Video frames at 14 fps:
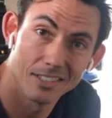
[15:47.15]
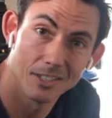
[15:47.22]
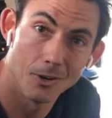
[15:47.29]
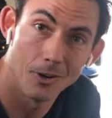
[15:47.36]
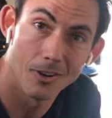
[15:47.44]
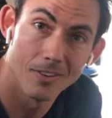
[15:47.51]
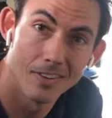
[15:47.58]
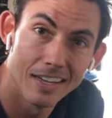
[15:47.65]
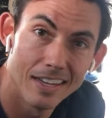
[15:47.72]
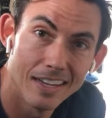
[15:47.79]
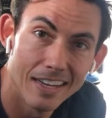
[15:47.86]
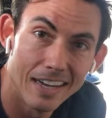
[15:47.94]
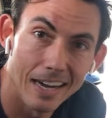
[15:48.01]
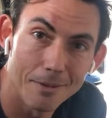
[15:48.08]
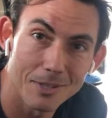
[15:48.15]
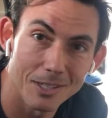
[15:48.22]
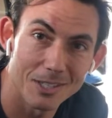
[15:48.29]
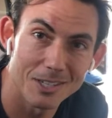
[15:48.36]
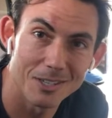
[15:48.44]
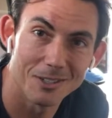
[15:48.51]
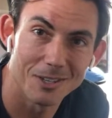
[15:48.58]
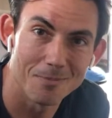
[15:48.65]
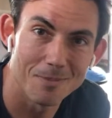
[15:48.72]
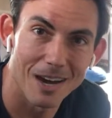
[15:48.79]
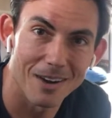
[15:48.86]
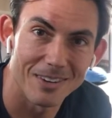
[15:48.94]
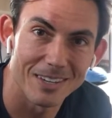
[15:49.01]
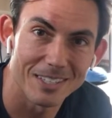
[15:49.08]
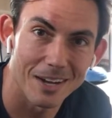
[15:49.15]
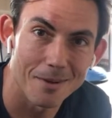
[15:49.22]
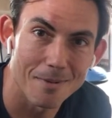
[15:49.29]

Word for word: Cool? I'm such a YouTube novice on